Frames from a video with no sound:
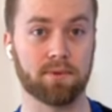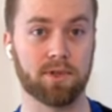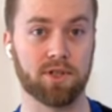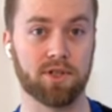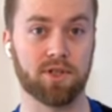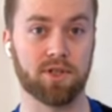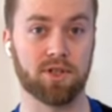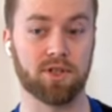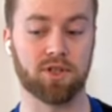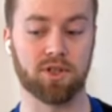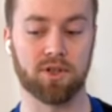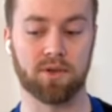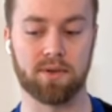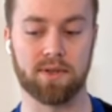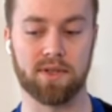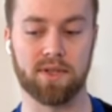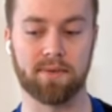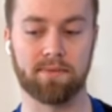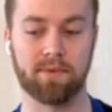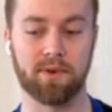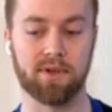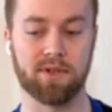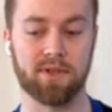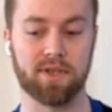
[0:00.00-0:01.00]
which just shows
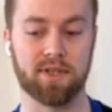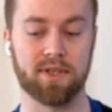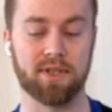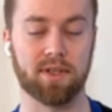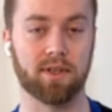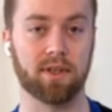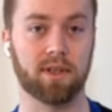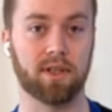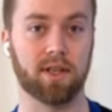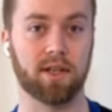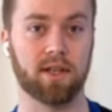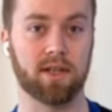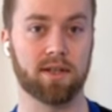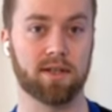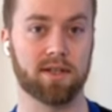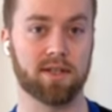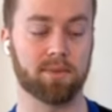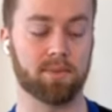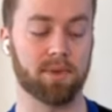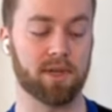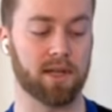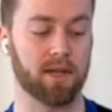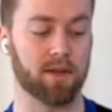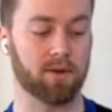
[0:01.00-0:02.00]
the versatility
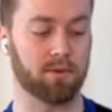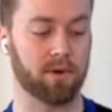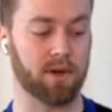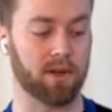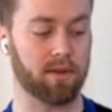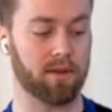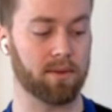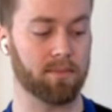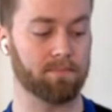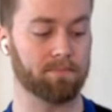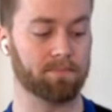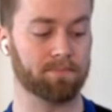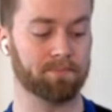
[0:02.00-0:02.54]
to begin with.